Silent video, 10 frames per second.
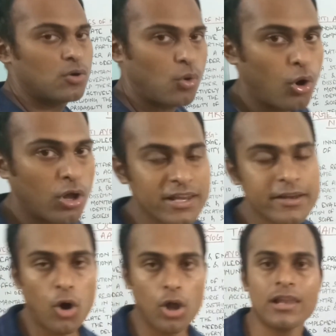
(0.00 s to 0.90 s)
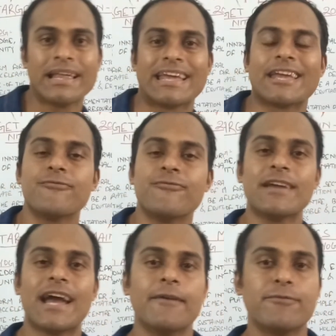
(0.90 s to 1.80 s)
All in all, if we
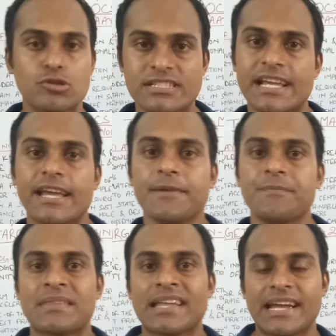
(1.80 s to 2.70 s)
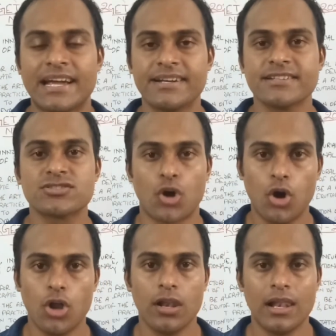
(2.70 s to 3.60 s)
have to say, it is
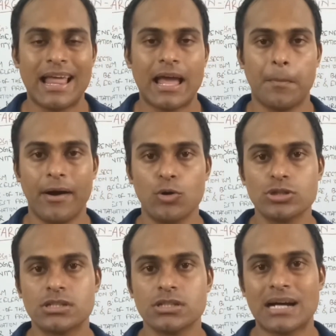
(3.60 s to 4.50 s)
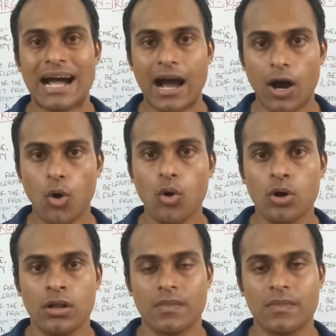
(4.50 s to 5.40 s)
all about
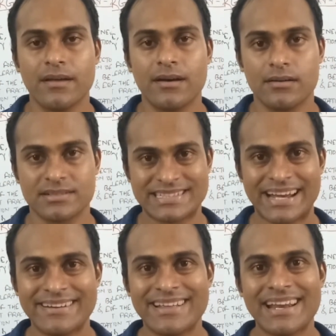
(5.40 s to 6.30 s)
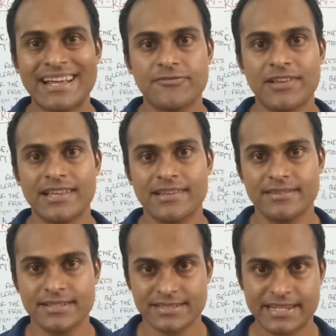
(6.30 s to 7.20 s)
how the center as well as
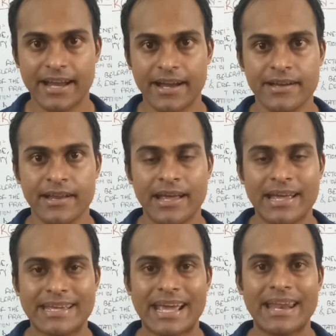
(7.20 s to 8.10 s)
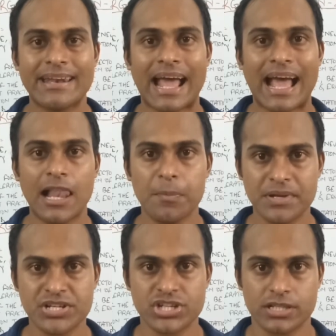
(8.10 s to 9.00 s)
the state can help
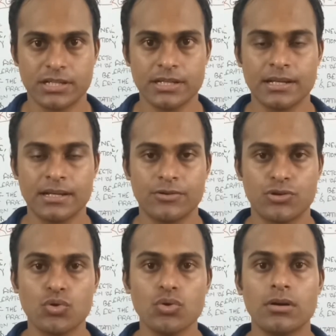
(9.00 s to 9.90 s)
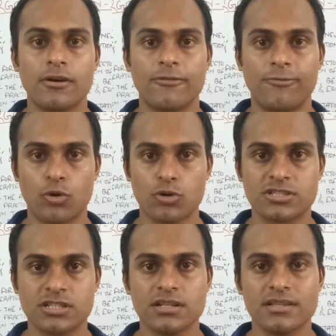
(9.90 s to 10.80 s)
each other to
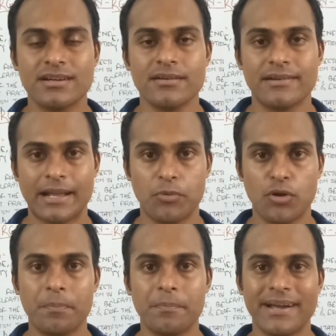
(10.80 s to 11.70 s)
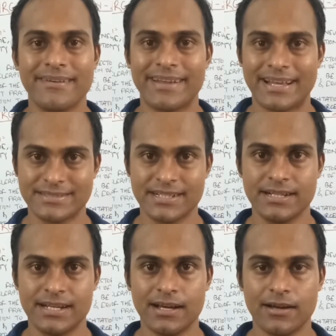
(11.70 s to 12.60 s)
foster the development
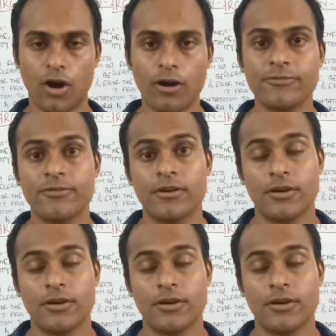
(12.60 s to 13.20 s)
agenda of